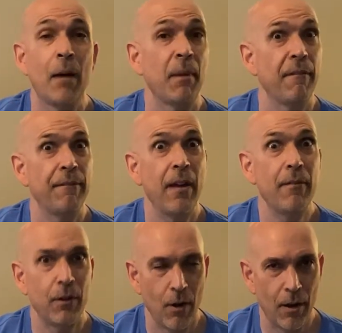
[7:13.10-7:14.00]
my
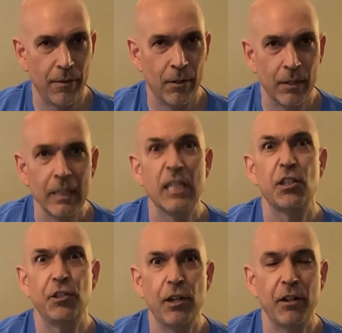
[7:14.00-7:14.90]
favorite author is
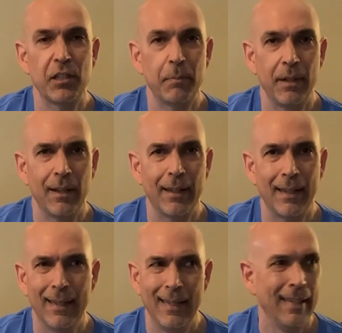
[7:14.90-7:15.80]
Jerry Spinelli.
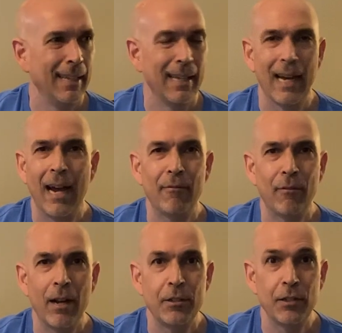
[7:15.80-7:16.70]
I've
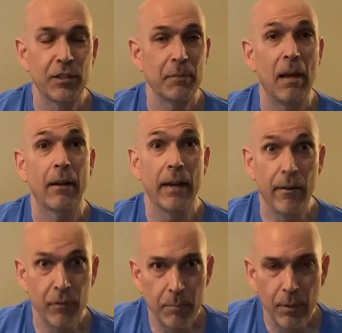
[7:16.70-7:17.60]
read just about
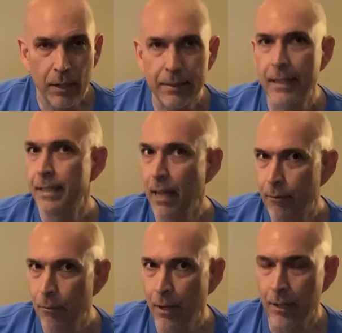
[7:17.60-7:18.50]
every book that he's ever
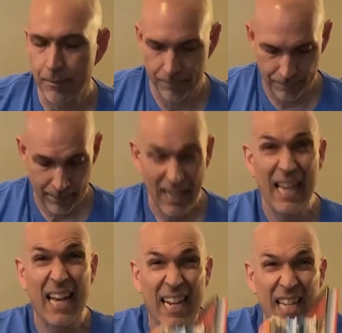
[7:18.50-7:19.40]
written,
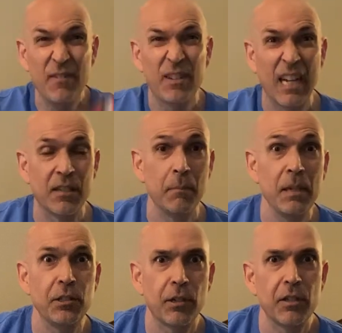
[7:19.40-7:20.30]
and I even got to meet
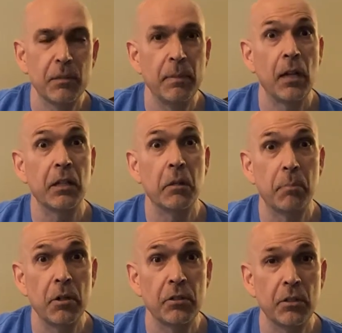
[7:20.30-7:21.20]
Jerry Spinelli in
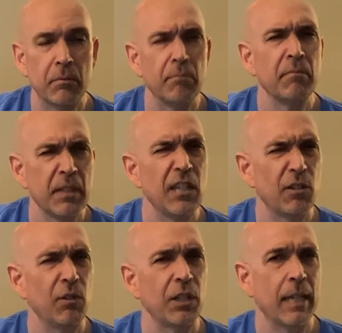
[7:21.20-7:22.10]
person. He's a
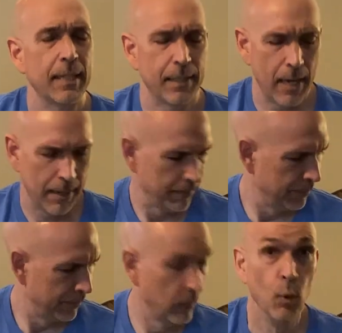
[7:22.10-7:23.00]
really nice guy.
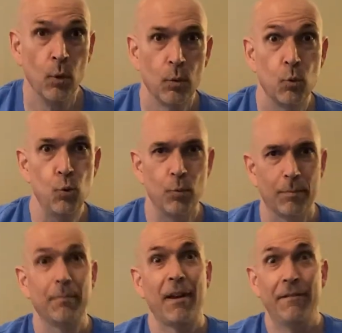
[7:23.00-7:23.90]
Ooh,
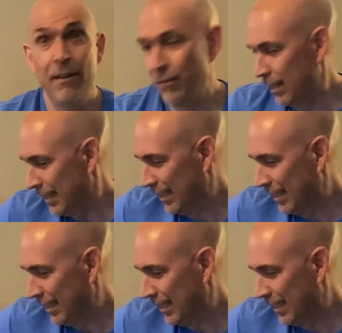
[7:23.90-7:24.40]
my favorite.